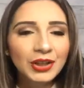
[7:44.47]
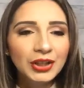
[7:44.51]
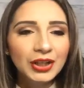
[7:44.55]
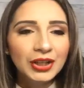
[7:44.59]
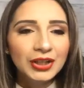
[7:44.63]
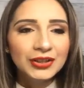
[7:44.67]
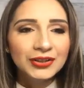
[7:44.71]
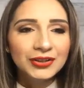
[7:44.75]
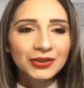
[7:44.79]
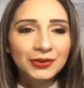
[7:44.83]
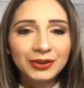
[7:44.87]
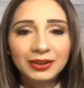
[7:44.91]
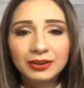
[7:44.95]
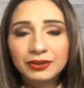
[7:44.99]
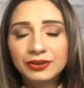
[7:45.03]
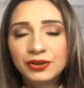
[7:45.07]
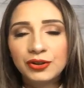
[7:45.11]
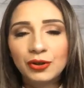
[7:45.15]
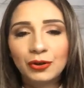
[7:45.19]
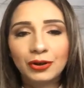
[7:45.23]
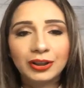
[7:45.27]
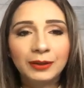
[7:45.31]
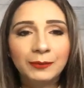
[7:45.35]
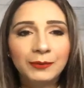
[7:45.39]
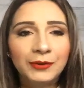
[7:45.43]
So here's door
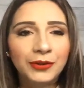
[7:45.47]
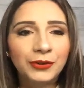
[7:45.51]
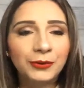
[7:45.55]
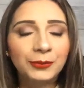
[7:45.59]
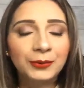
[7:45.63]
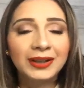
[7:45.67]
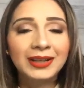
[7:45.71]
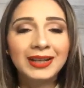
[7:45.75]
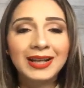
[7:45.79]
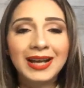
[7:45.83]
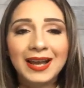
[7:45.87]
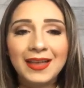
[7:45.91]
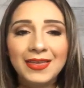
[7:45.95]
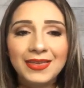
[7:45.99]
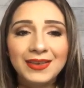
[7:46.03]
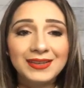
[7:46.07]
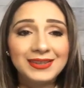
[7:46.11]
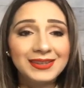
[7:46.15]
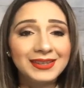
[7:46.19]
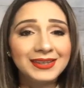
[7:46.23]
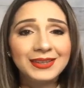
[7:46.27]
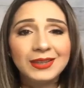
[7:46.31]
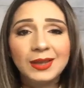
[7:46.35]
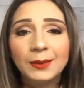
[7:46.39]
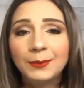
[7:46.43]
number 3, and this
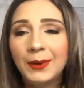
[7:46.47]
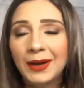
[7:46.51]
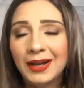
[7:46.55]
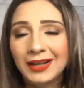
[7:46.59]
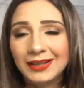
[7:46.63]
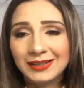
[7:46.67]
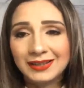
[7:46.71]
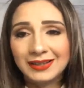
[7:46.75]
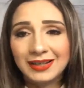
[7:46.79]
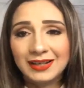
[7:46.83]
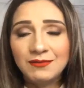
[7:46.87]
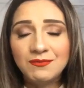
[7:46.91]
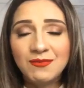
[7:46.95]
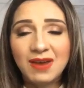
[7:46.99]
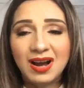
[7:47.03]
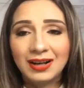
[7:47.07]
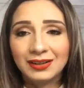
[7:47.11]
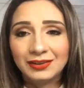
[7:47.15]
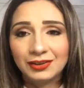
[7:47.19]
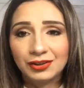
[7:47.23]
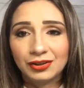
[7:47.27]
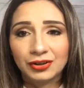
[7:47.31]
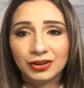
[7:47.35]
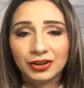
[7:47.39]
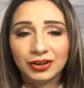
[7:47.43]
is the Boston
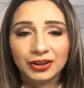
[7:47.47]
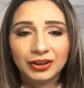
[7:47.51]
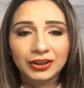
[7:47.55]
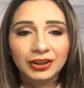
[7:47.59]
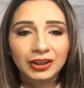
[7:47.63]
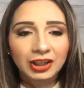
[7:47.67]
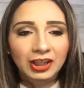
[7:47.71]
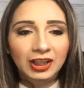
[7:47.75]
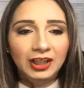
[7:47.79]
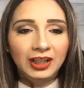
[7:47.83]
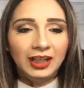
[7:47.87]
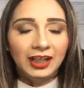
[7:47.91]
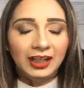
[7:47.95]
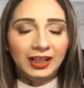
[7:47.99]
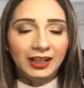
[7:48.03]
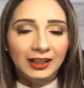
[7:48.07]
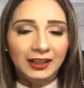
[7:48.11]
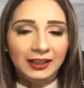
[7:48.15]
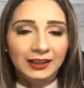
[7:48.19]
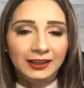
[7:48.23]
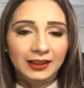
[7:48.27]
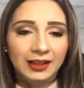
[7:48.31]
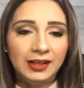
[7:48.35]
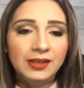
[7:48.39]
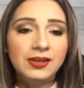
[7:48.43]
Massacre,
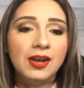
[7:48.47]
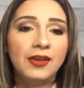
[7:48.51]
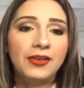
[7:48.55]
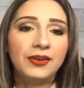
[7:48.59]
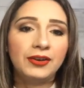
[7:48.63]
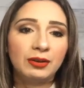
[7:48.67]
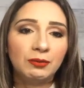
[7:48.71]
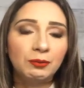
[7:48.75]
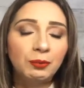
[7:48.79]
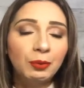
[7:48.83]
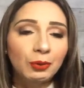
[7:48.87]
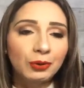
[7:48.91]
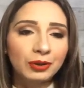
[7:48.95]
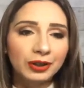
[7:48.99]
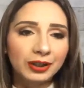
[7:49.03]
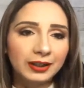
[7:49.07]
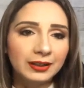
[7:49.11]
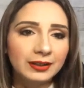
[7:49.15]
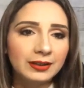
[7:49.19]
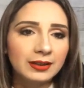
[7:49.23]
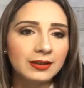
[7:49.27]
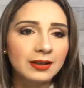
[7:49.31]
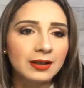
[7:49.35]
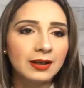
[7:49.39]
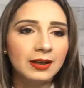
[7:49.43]
another
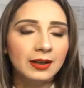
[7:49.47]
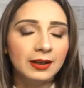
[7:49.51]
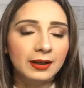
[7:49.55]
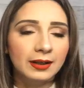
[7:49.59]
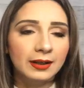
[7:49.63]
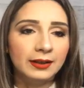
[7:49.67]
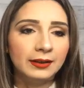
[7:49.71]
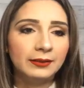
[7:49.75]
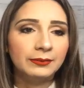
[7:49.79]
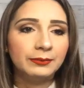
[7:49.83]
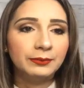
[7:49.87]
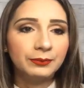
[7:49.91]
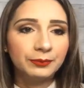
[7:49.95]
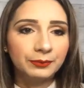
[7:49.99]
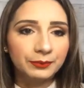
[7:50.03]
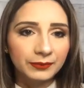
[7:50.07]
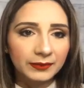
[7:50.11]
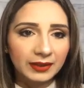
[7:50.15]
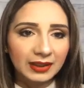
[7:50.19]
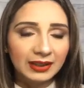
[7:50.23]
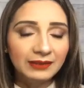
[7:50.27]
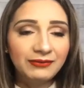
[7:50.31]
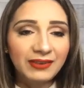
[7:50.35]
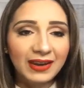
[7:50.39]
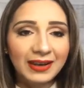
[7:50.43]
important
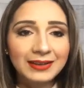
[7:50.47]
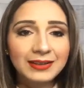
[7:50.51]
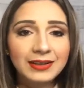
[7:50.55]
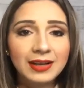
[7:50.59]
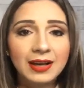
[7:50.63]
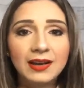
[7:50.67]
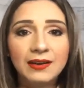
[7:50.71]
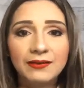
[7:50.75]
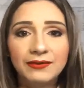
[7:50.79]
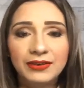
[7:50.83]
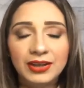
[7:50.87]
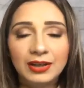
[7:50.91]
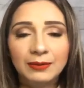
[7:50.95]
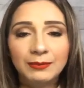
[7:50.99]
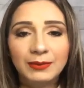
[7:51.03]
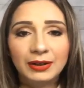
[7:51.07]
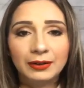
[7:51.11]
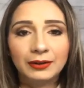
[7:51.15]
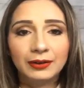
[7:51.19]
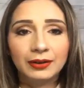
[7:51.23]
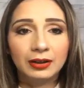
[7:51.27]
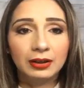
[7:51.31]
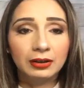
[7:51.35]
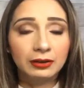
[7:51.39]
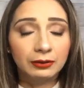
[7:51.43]
event
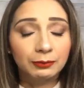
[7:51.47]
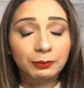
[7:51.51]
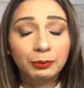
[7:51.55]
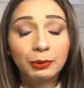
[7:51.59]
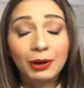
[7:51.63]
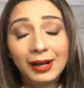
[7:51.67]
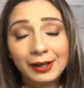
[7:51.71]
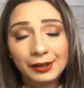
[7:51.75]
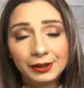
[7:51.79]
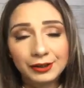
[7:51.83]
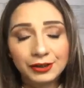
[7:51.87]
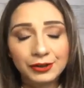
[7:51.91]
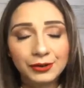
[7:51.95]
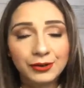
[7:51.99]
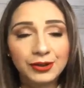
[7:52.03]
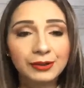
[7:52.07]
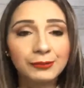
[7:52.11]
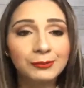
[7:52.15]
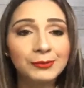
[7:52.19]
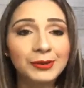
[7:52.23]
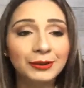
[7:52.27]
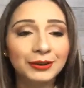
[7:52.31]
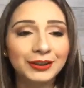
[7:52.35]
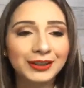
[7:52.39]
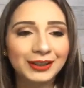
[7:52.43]
of prior to the
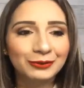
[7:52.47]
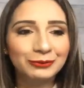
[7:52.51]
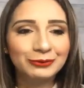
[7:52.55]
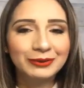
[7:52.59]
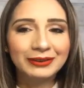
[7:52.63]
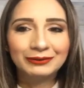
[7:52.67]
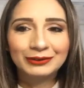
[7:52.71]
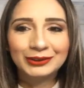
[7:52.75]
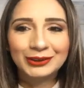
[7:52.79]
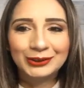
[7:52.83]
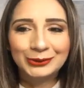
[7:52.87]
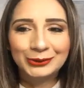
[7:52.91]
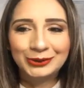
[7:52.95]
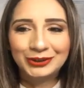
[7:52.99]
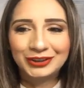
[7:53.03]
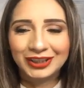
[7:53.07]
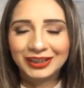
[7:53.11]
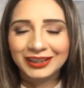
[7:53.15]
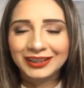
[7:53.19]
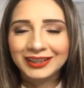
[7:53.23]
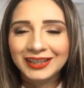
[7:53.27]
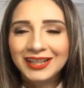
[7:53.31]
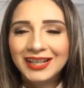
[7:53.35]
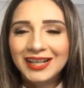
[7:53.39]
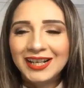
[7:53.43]
American Revolution.
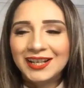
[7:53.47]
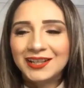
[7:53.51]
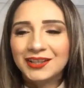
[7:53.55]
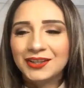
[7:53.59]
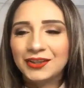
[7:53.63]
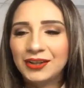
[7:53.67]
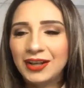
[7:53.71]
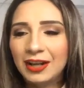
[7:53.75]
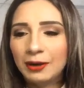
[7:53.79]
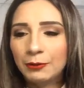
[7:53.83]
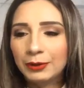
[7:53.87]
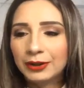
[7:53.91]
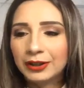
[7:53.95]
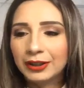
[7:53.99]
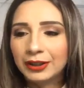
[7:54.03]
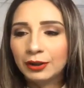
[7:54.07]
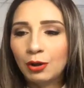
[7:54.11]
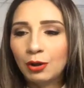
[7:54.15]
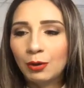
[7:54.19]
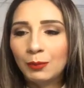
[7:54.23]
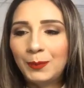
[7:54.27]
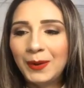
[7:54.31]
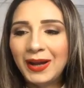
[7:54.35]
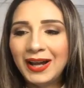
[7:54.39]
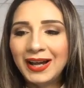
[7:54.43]
So now we're going to go
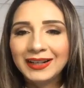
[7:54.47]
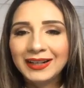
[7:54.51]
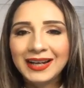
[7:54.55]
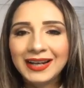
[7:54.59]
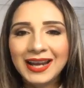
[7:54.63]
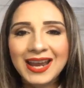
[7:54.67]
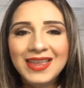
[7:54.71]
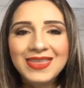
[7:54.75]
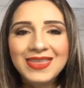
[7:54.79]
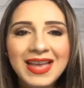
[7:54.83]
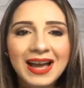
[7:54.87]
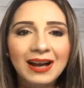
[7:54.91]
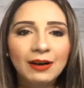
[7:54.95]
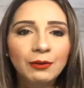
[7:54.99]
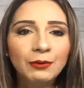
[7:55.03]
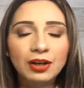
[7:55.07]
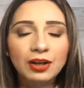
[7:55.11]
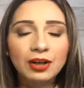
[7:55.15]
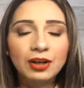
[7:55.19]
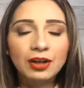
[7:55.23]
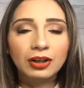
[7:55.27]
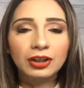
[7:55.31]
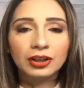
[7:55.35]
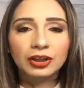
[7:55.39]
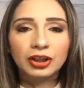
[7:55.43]
back, and was
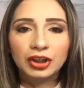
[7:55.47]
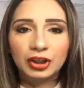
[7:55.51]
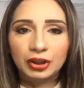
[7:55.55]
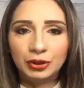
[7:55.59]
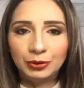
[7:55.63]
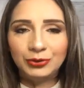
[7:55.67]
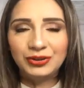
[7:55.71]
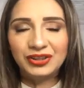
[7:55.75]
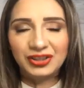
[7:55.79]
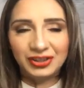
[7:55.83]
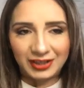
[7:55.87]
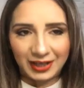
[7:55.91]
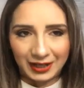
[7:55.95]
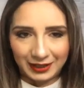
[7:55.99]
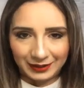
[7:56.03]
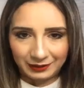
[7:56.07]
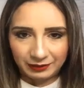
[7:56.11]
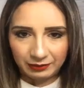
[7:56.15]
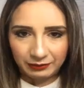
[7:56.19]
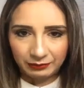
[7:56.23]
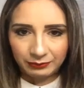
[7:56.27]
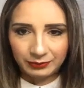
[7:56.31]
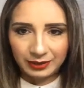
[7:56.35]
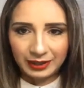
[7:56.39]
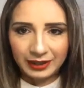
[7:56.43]
our cue set,
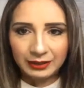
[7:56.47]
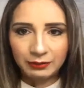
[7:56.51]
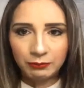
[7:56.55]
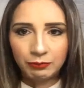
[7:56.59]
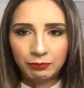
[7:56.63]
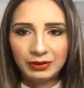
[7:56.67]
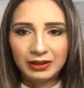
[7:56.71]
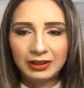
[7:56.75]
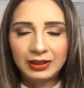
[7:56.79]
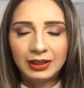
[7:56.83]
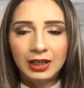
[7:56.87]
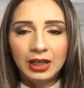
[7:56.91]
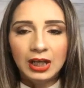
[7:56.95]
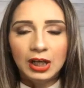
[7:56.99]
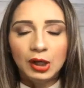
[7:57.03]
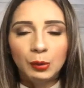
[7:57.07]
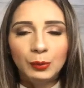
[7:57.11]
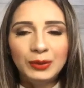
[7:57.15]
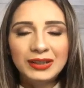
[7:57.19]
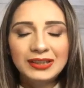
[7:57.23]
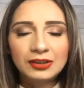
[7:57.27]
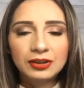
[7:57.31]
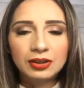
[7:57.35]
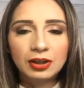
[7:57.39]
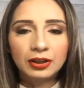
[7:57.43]
right? We
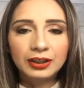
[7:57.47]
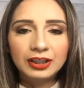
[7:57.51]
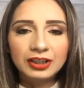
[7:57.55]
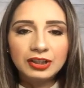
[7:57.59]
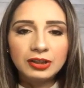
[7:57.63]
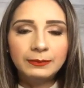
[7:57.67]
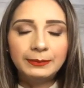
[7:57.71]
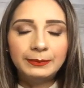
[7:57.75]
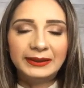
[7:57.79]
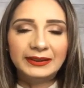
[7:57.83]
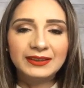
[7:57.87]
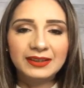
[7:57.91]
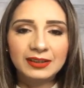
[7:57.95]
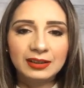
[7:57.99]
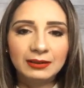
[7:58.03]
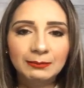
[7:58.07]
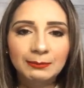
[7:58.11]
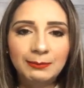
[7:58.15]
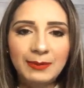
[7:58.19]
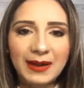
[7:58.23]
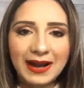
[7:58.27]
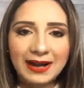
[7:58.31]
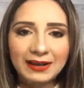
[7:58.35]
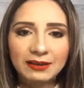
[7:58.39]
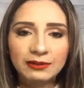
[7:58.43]
started to build some
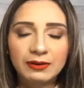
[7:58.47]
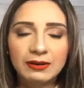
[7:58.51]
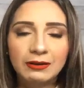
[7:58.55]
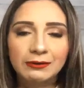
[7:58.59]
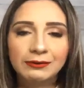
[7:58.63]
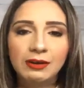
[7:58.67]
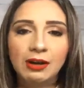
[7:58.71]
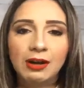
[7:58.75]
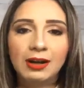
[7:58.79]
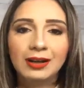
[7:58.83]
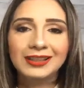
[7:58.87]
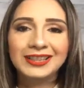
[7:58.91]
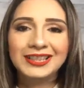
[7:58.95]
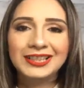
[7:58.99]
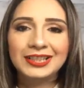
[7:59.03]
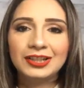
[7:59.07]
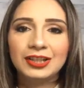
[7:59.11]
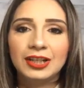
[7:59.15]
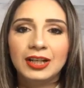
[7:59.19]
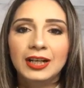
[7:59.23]
background knowledge